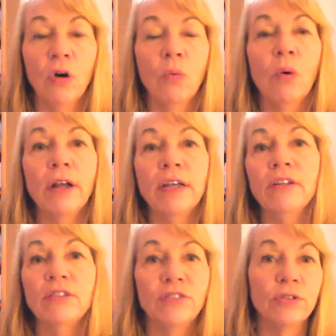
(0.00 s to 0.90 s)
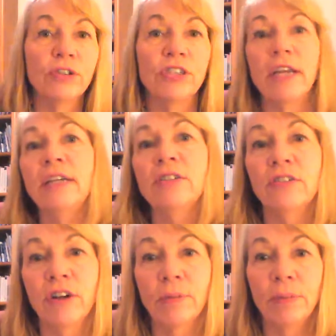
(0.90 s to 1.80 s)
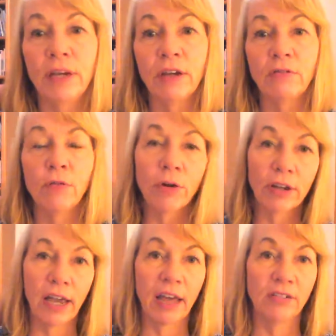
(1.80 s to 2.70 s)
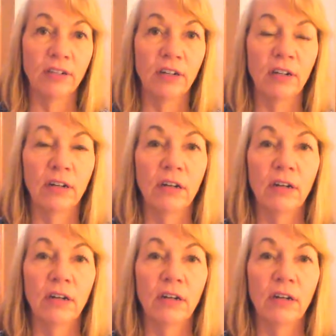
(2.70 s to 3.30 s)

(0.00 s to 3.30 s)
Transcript: What industry changes are being forecasted